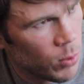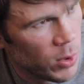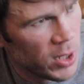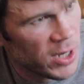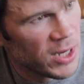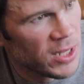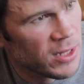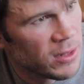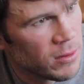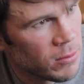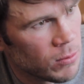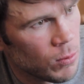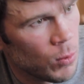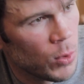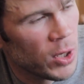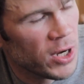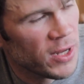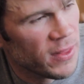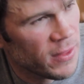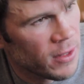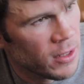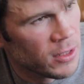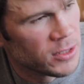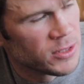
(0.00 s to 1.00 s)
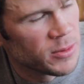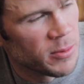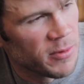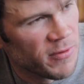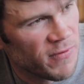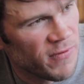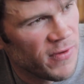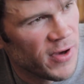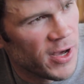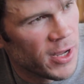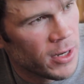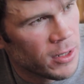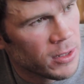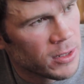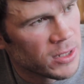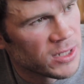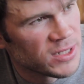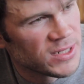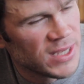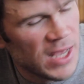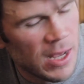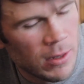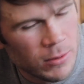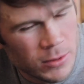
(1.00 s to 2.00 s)
winning the Ultimate Fighter,
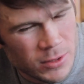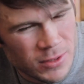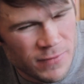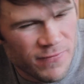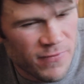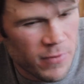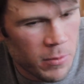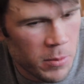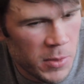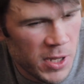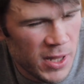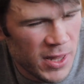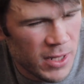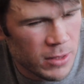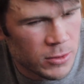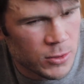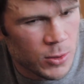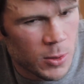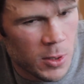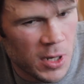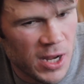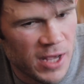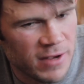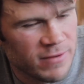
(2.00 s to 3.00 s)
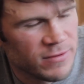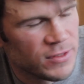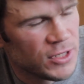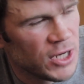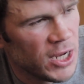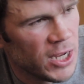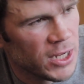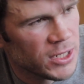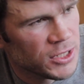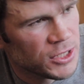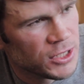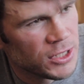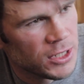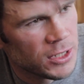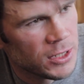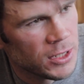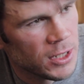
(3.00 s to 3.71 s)
because that was, for me, that was when life changed.